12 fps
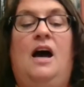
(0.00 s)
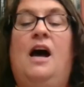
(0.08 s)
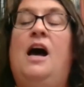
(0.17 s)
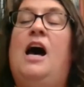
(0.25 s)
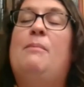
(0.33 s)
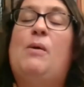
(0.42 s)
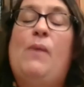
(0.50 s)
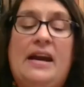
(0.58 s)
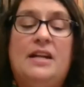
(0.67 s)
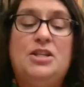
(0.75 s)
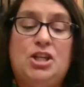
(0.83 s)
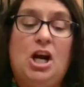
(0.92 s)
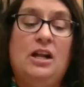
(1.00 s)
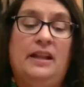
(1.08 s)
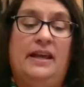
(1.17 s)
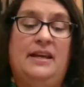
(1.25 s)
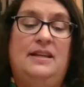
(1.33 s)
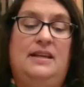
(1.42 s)
On my way to
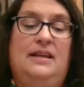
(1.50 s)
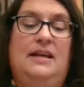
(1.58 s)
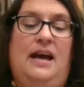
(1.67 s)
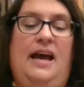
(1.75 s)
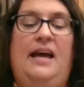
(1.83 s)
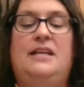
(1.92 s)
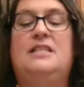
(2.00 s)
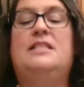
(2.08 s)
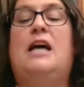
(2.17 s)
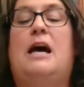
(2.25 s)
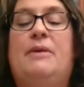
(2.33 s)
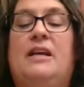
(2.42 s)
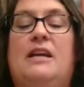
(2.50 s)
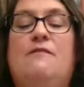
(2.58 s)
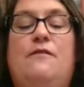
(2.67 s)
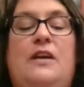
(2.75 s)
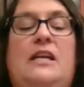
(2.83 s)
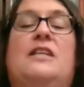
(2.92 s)
Charlotte, I had to stop at a
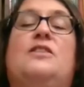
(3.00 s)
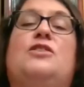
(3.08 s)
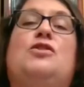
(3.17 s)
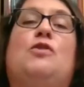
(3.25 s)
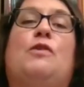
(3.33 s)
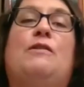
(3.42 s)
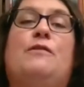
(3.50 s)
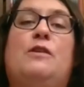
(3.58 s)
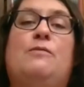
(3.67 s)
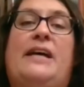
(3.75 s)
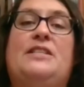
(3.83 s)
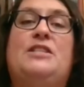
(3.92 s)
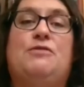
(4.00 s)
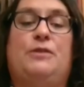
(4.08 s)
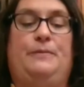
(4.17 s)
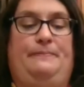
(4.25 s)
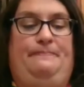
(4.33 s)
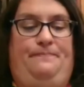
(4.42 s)
convenience store for the restroom.